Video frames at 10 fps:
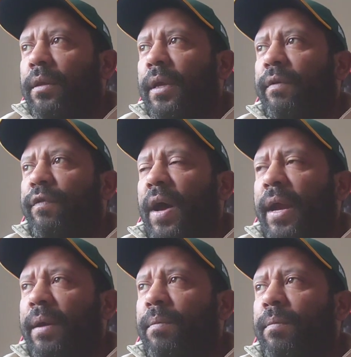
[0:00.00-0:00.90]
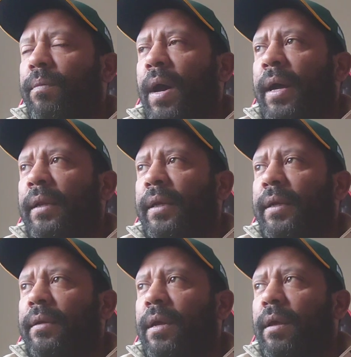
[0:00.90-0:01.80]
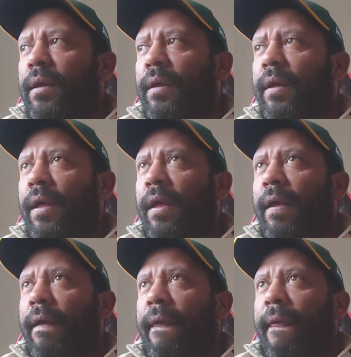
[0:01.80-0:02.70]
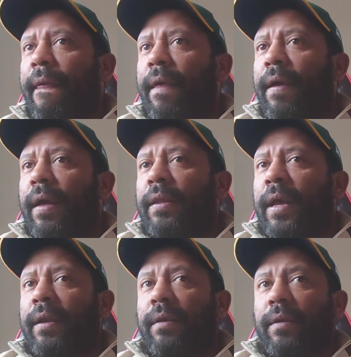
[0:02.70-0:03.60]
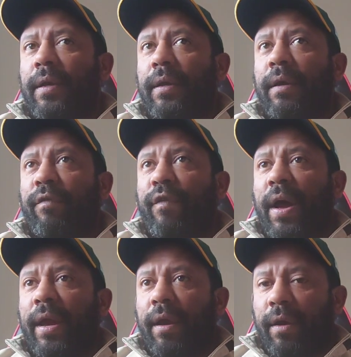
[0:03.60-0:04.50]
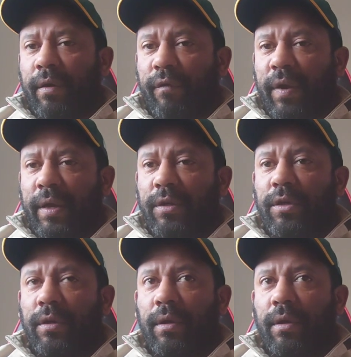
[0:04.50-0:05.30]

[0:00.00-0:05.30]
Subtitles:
that they're fighting Marlene, and then he'll fight Hrgović